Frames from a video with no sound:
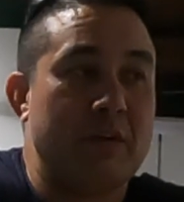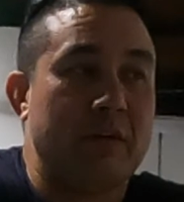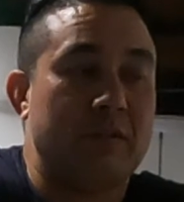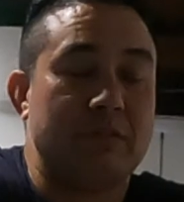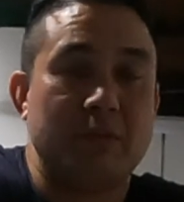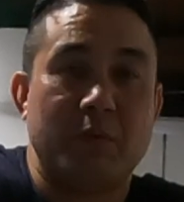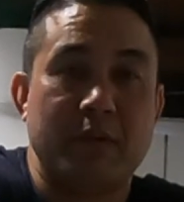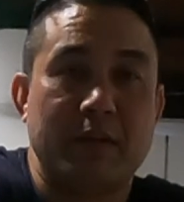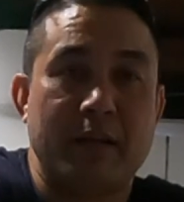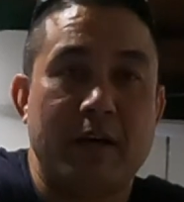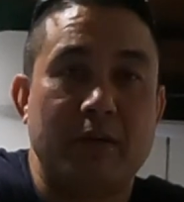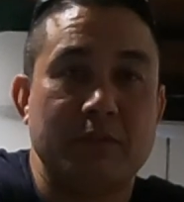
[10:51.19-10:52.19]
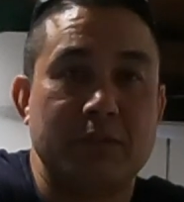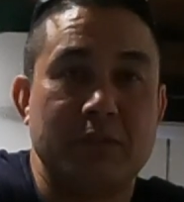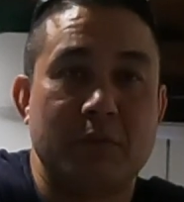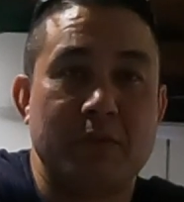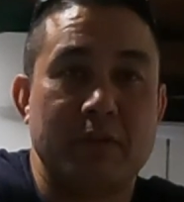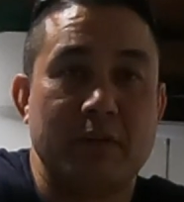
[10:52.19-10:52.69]
You still want to get out, you still
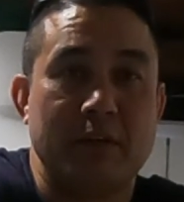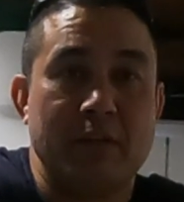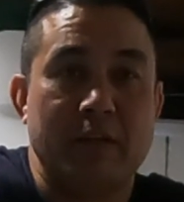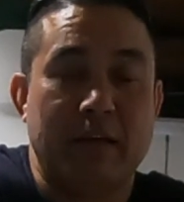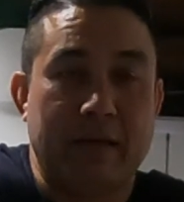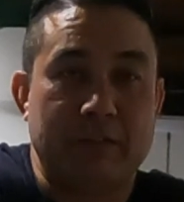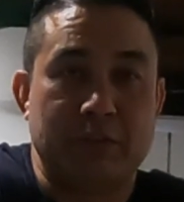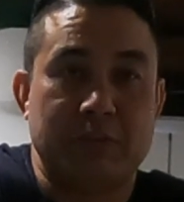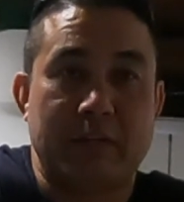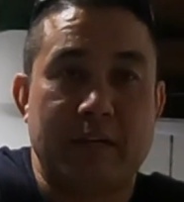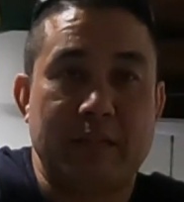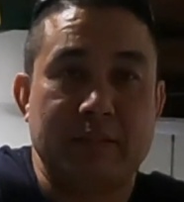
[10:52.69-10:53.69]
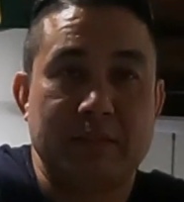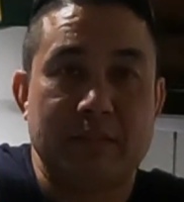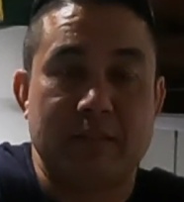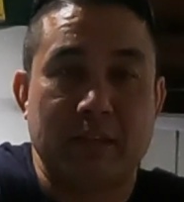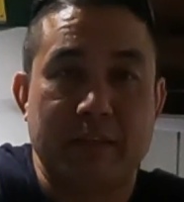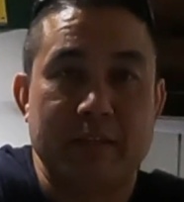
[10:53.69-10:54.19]
want to exercise, get
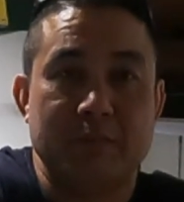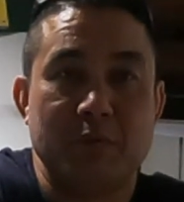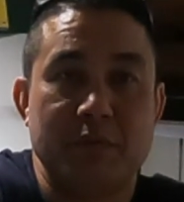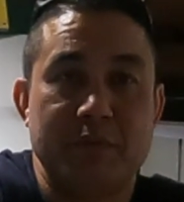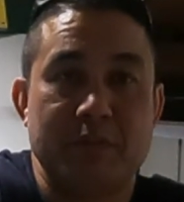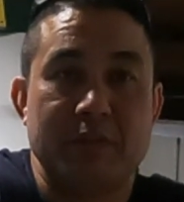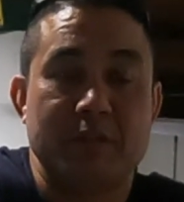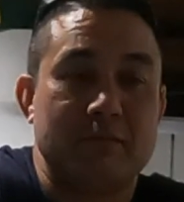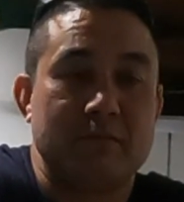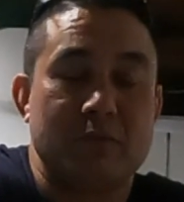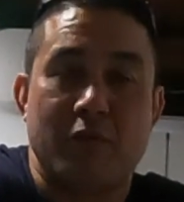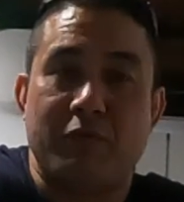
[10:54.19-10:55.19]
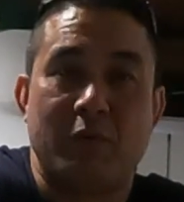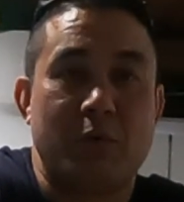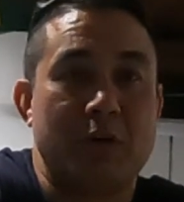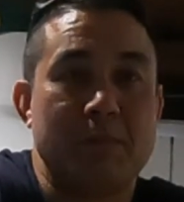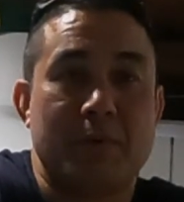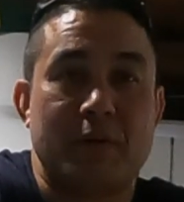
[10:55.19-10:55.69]
the legs moving, go for a
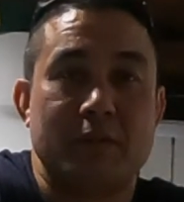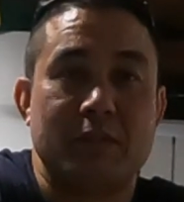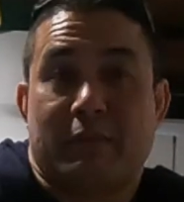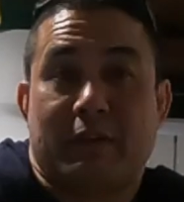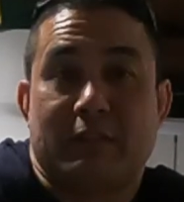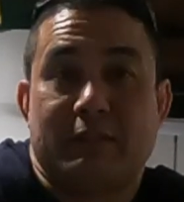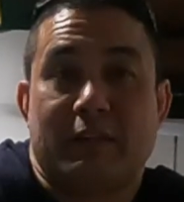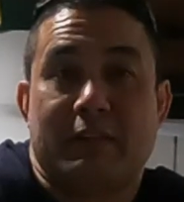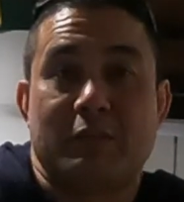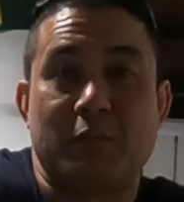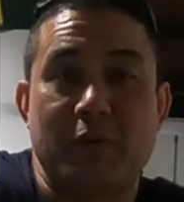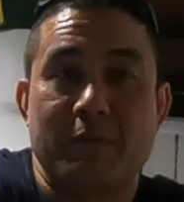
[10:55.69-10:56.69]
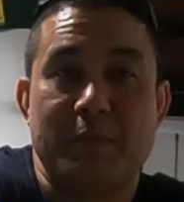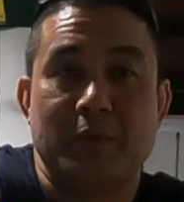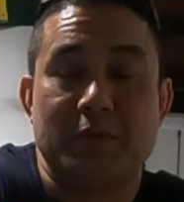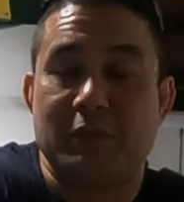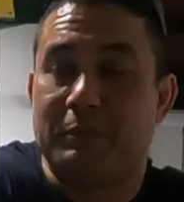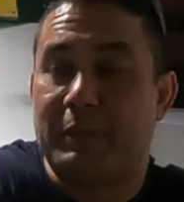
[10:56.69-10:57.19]
ruck march. Like I said, that's one of the
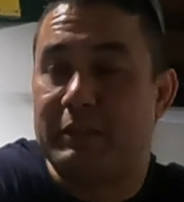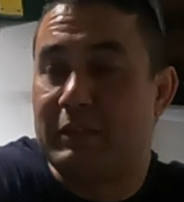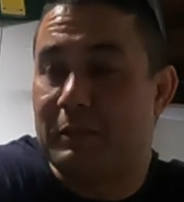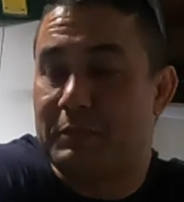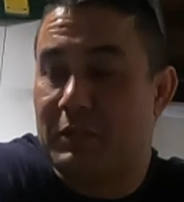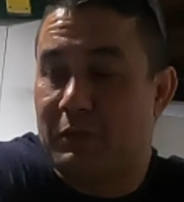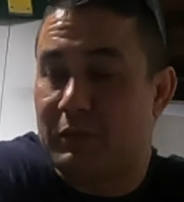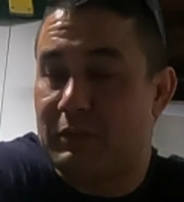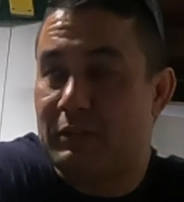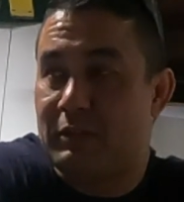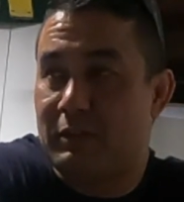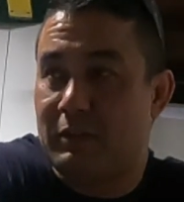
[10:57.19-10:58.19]
military's best kept secrets.